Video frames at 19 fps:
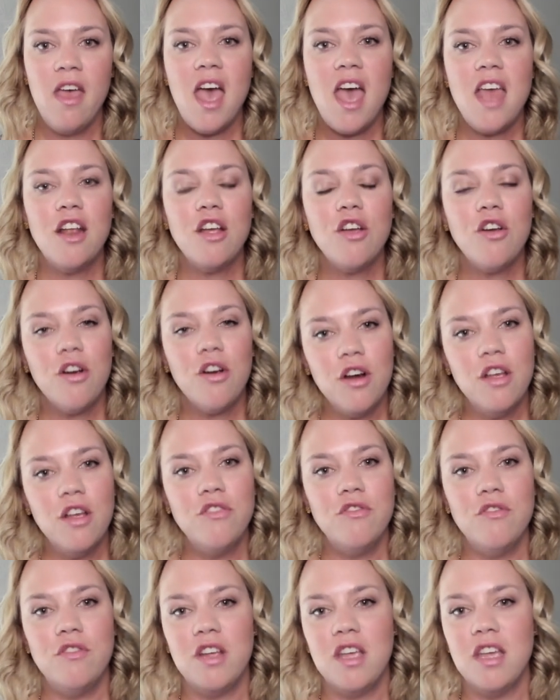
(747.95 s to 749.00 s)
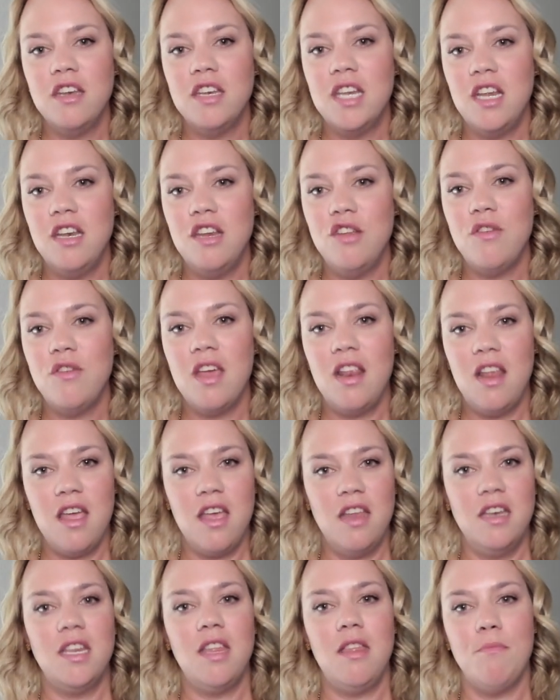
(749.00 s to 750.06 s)
and encourage you to continue getting
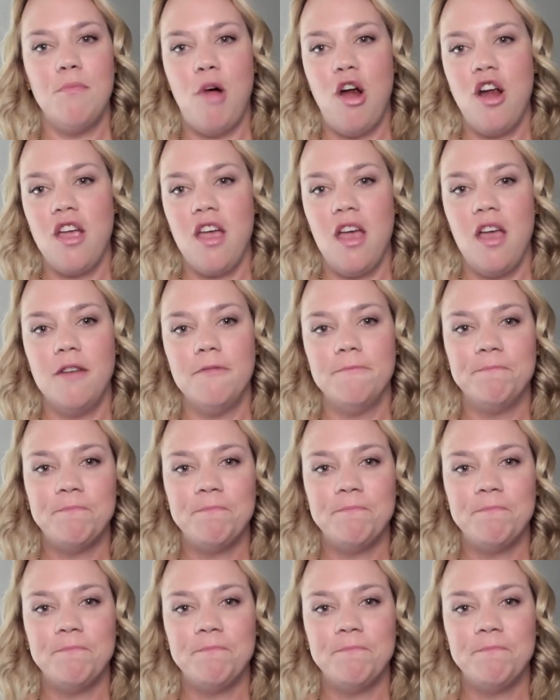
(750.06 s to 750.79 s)
into the market.